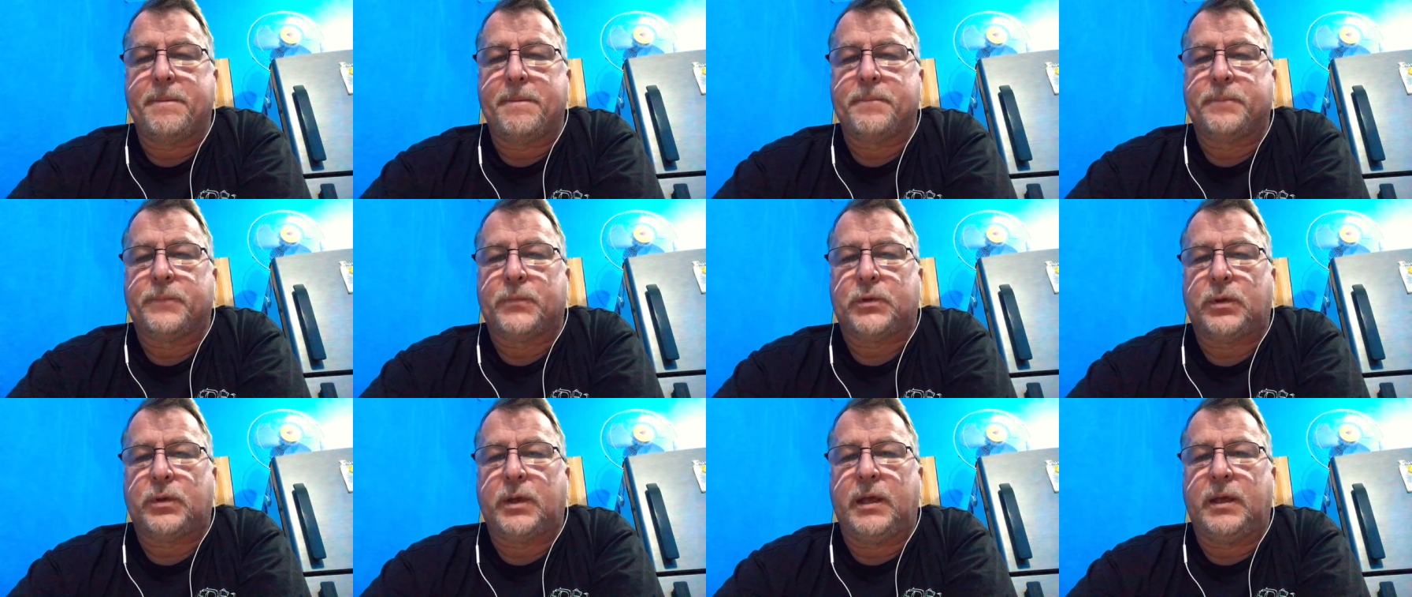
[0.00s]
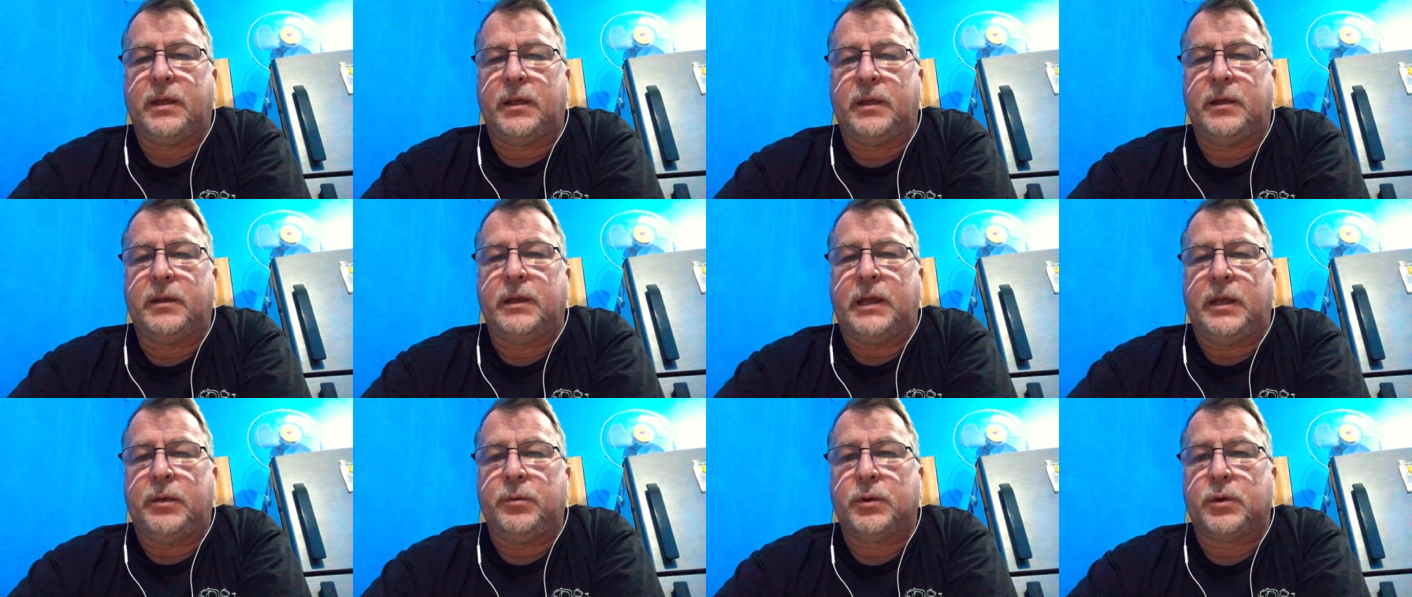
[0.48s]
So
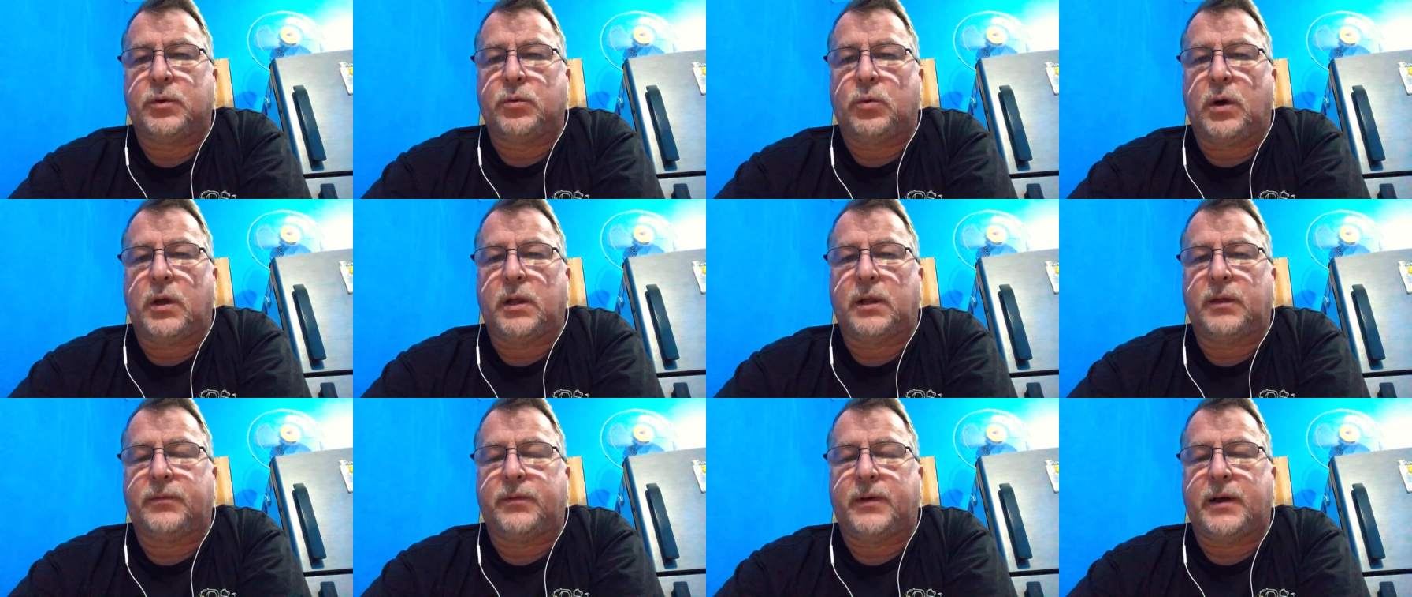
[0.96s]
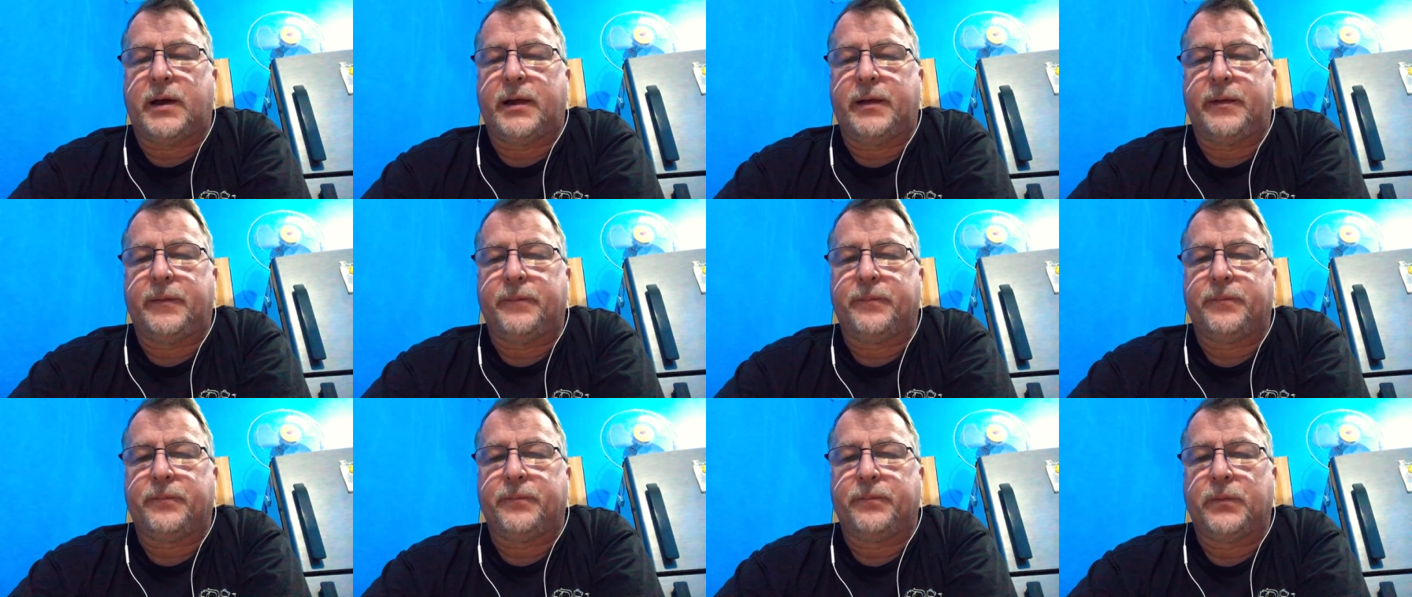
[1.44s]
he would qualify.
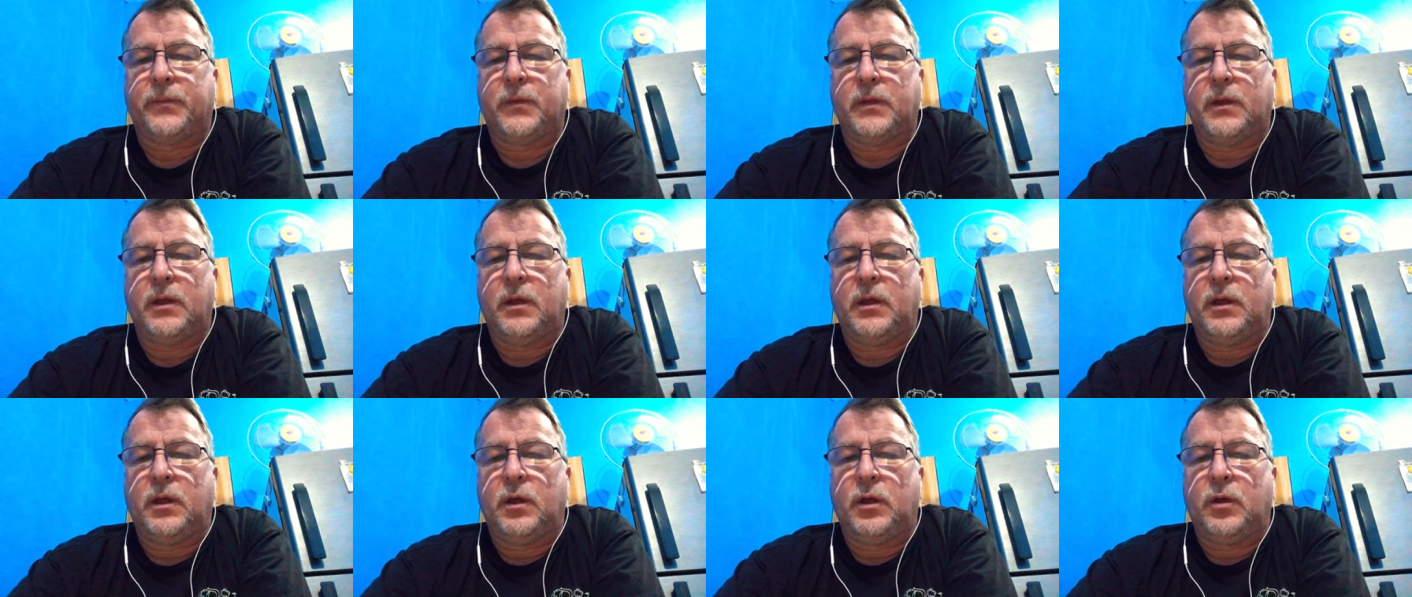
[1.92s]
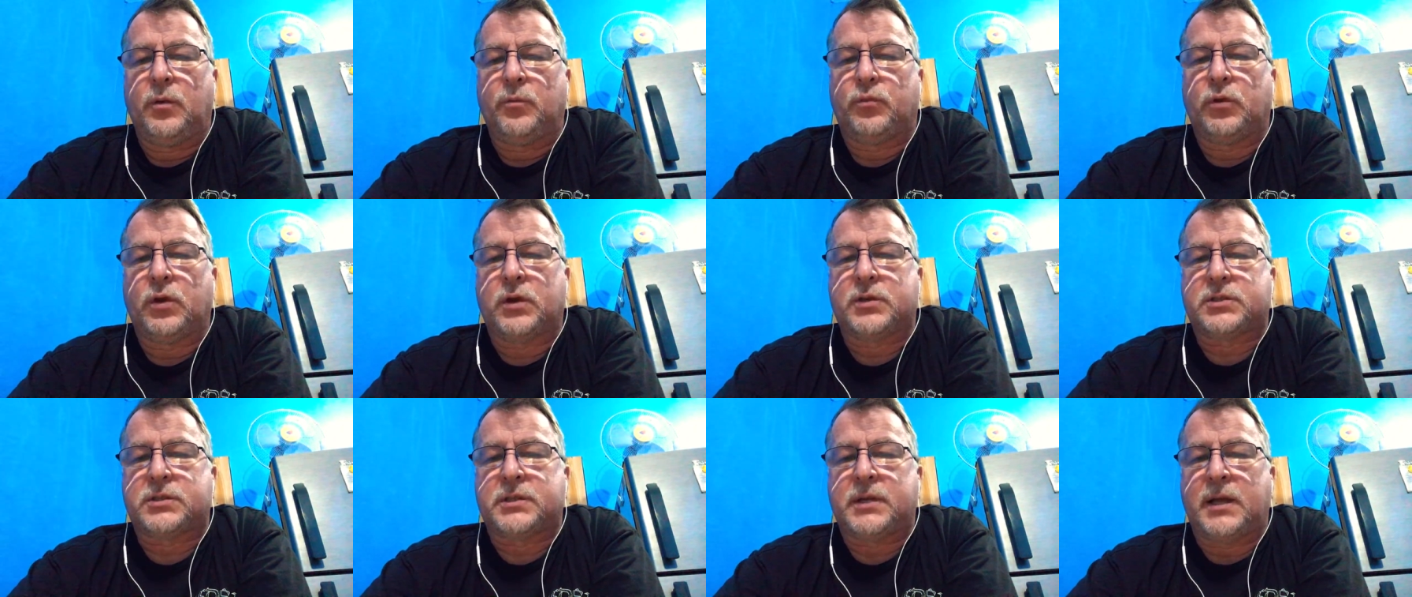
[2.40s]

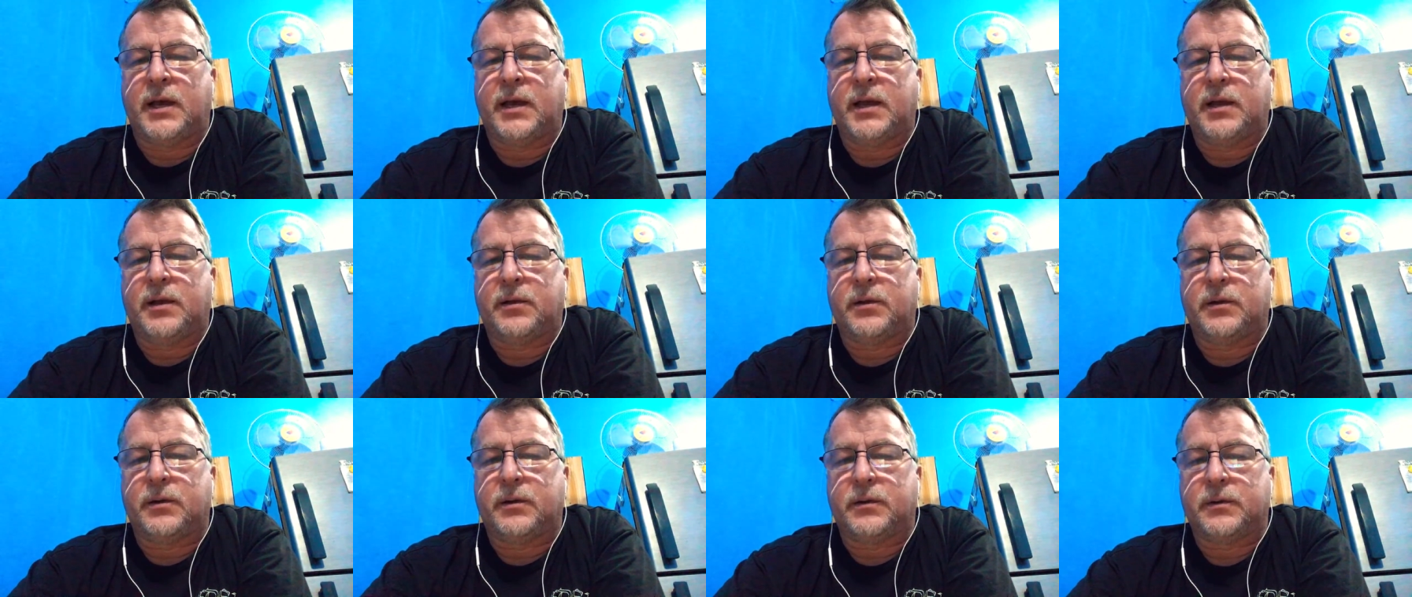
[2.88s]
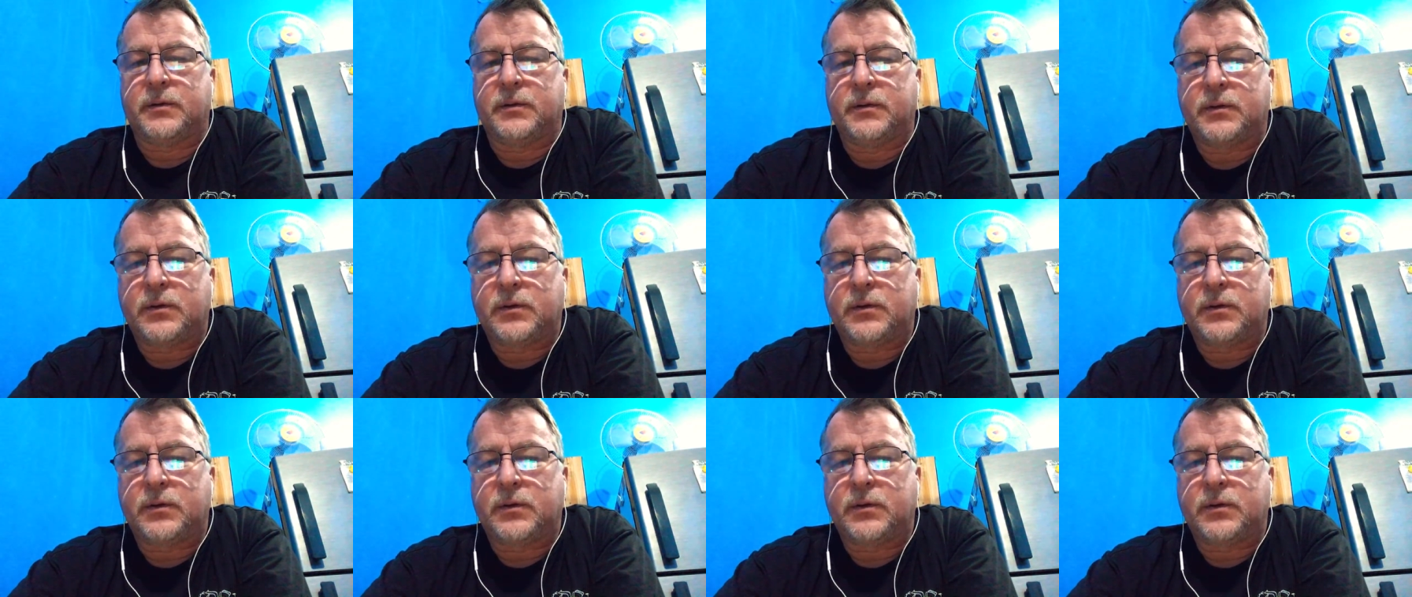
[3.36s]
Brooke Snyder,